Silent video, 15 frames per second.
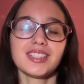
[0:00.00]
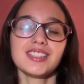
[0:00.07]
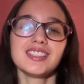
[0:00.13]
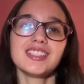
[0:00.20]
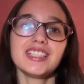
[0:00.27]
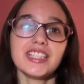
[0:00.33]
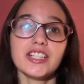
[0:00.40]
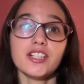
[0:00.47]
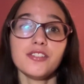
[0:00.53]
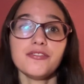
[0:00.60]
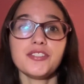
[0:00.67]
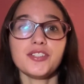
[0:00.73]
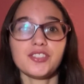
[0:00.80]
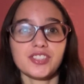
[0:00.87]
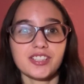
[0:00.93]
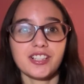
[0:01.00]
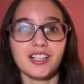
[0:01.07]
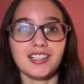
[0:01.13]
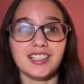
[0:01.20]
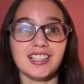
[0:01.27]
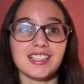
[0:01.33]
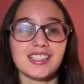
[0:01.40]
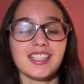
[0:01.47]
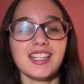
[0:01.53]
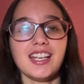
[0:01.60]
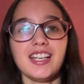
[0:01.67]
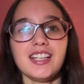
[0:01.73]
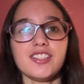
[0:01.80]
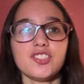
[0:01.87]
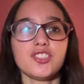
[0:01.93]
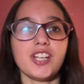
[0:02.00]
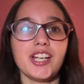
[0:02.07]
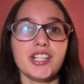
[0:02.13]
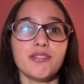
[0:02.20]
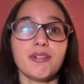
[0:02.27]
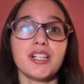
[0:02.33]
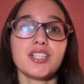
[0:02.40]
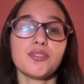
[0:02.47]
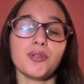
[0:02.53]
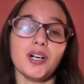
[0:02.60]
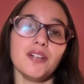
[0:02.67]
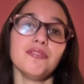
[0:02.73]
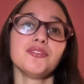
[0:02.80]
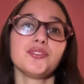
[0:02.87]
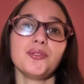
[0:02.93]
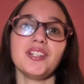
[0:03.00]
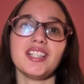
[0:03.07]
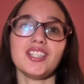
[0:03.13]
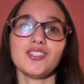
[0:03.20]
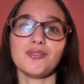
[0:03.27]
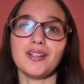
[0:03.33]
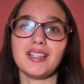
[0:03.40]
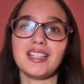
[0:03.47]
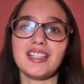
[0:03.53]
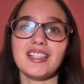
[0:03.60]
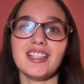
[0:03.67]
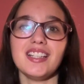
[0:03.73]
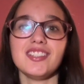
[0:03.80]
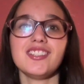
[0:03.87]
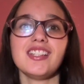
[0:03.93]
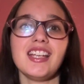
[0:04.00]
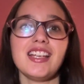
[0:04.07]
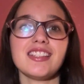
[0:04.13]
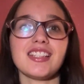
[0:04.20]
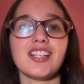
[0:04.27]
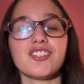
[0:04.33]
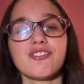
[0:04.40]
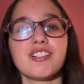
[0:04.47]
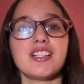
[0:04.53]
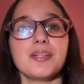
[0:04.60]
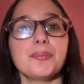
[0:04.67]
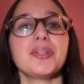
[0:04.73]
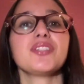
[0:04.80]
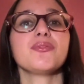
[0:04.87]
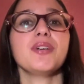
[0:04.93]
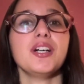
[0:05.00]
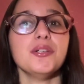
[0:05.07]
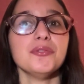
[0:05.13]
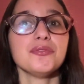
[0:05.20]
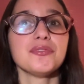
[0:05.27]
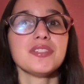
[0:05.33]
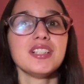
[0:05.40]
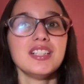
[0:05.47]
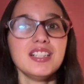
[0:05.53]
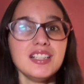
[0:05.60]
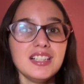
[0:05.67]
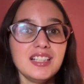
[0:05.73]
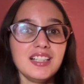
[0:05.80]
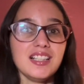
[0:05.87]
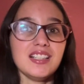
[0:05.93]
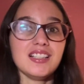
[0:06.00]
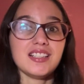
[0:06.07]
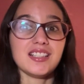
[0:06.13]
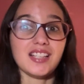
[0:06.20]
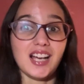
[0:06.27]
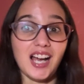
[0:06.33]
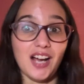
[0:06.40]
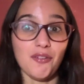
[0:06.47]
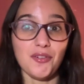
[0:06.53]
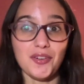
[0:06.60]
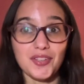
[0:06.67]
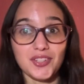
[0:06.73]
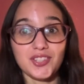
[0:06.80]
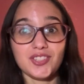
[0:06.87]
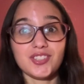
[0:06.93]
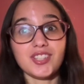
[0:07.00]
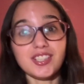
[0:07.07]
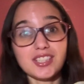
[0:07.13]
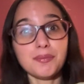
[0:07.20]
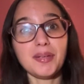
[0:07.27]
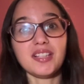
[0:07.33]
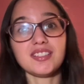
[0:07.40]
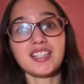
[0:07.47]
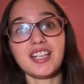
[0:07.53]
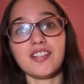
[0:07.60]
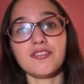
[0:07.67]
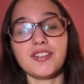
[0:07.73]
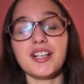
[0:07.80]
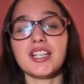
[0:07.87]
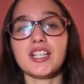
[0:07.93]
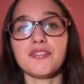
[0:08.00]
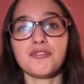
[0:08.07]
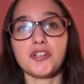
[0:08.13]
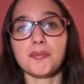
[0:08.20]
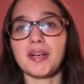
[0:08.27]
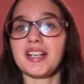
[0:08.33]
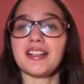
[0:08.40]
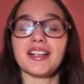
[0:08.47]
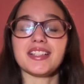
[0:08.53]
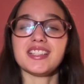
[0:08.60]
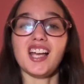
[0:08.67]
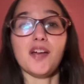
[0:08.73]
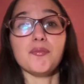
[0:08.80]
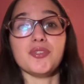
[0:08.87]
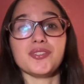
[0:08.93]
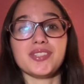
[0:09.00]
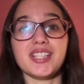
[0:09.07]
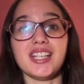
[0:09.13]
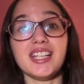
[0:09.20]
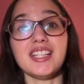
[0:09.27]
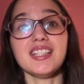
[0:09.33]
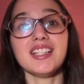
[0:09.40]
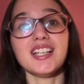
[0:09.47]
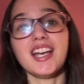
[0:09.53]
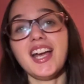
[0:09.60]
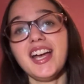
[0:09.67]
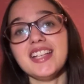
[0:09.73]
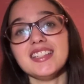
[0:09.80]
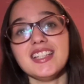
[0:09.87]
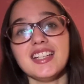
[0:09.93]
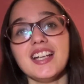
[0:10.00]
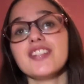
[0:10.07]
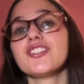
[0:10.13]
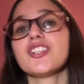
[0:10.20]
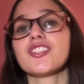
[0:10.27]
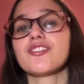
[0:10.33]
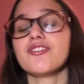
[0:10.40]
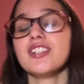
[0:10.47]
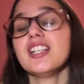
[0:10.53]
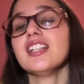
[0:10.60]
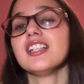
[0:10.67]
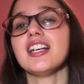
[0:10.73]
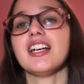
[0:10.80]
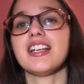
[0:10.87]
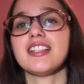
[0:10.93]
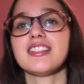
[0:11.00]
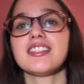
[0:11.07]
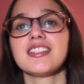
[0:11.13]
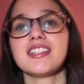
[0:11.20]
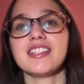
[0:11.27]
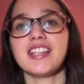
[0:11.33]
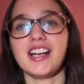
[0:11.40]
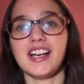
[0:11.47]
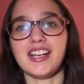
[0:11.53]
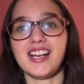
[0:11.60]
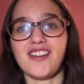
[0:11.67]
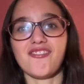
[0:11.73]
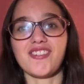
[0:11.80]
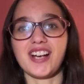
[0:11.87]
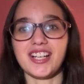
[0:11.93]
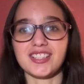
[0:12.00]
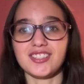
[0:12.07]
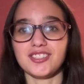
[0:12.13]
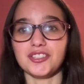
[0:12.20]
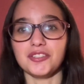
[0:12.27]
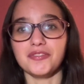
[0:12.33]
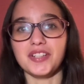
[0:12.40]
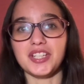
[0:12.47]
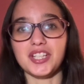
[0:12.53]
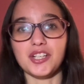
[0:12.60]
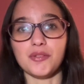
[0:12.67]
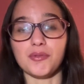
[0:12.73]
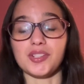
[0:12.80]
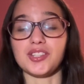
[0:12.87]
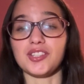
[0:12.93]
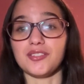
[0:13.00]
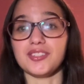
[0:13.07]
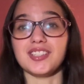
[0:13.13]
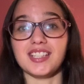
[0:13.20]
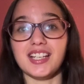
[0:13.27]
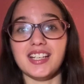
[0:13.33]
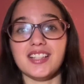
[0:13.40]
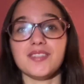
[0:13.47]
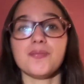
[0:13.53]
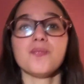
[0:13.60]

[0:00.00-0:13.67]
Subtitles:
Dear Future Carla, today is January 12th, 2020, and today's entry number 12. I was just about to get ready for my nighttime routine, and then I just realized that I forgot to do a video with you today,